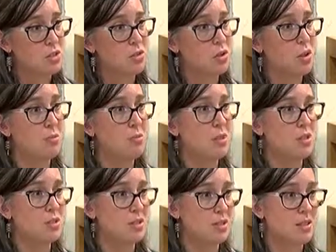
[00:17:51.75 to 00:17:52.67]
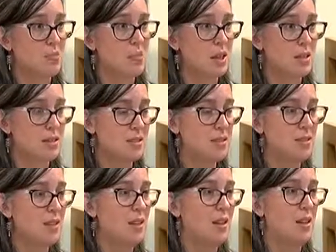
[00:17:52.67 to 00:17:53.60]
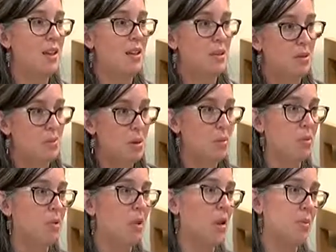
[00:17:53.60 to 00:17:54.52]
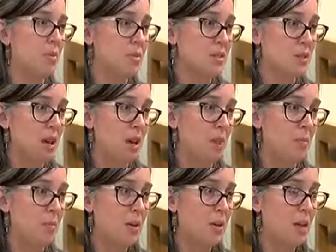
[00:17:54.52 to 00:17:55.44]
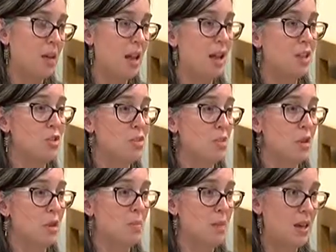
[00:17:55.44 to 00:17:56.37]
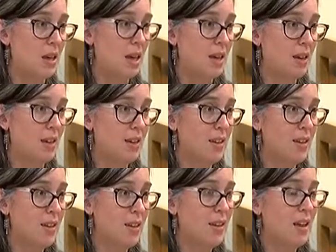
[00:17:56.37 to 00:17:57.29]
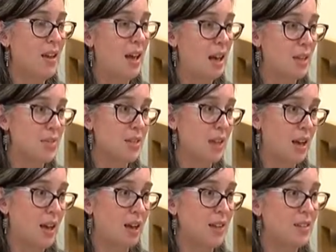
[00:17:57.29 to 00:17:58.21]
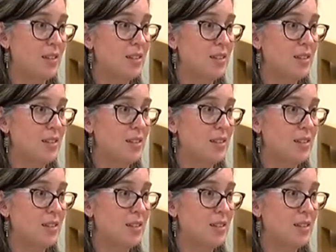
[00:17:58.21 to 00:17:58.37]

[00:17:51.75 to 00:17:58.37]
So it could be just a space that people are able to come and enjoy being outside.